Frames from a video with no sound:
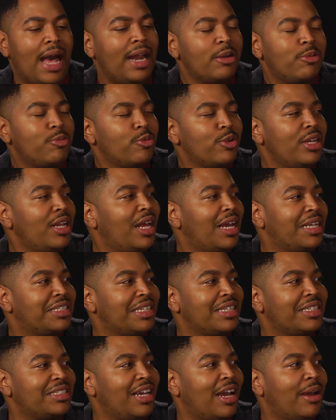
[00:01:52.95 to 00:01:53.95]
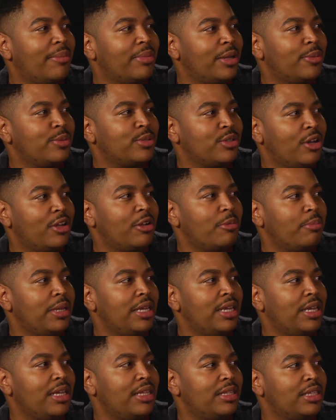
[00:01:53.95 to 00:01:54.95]
I didn't realize at the time that it was going to
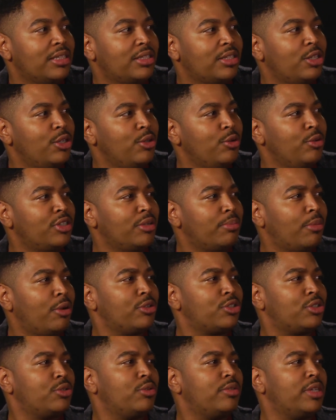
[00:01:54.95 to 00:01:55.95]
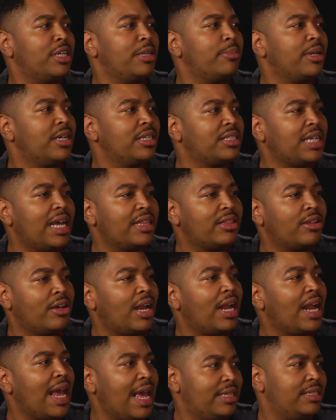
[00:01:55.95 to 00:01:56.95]
be this huge emotional thing because I
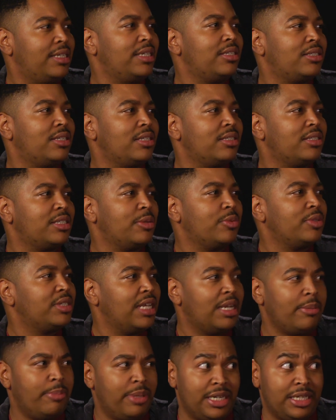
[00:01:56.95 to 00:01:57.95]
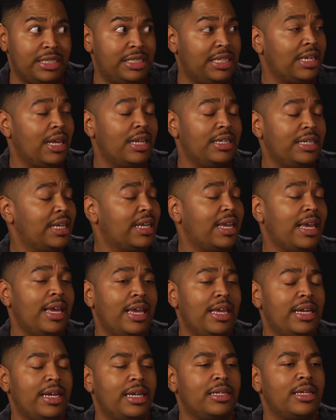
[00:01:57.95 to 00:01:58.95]
thought I had distance. It had been a
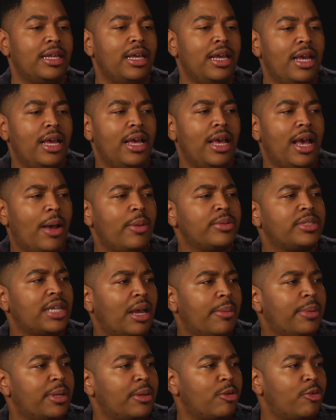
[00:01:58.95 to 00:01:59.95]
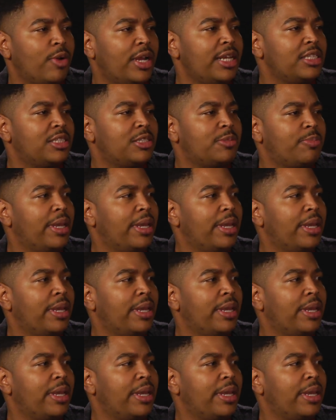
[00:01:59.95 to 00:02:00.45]
decade, and I was like, I'm in a great